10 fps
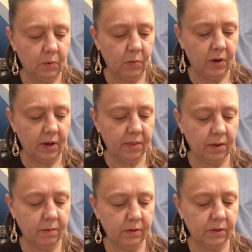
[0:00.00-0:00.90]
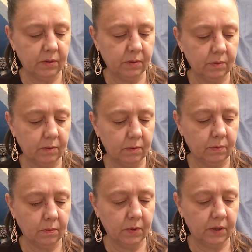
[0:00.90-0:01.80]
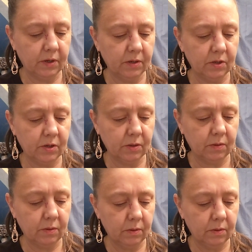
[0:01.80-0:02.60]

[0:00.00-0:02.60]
One I thought was really good to show.